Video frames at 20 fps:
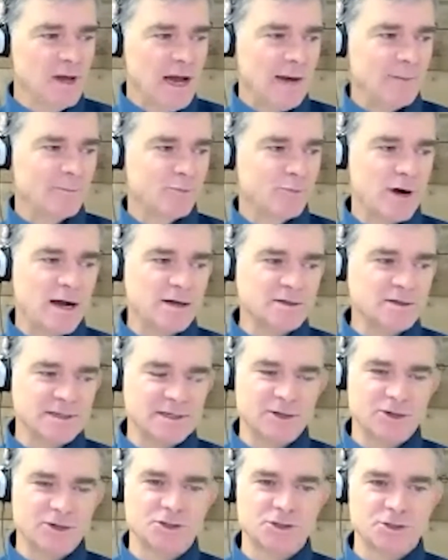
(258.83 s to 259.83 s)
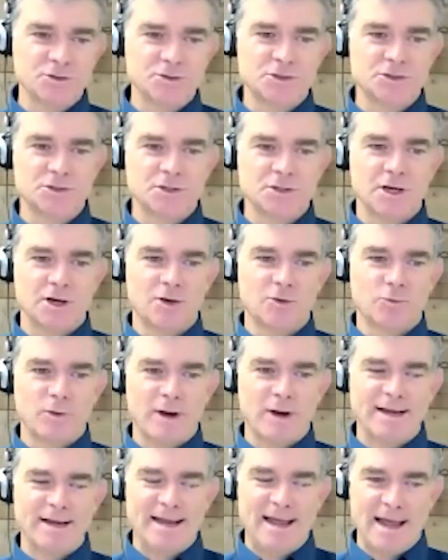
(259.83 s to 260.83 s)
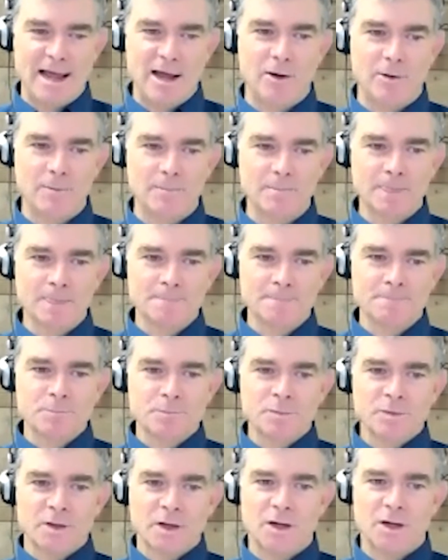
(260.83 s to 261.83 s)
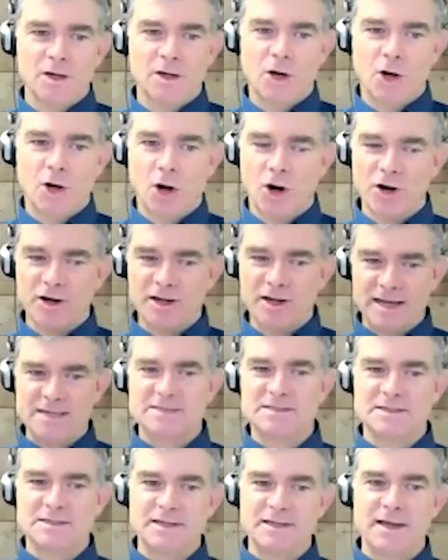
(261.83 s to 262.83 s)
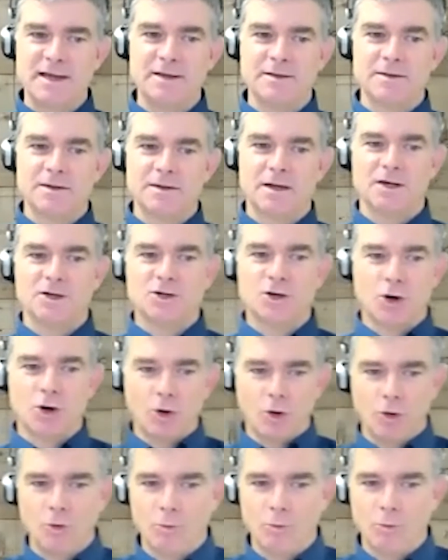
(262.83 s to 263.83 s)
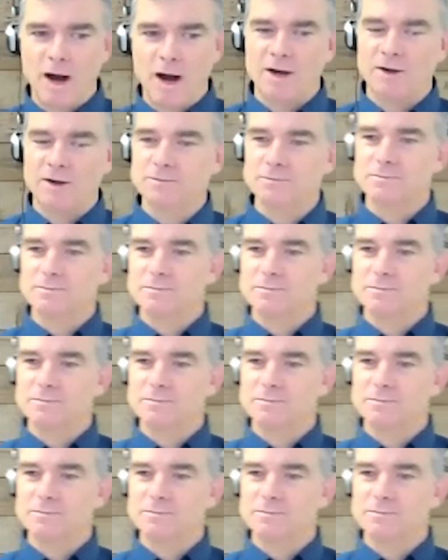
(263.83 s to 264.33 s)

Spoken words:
I'm proud to introduce right now our guest today, Cole Wilde.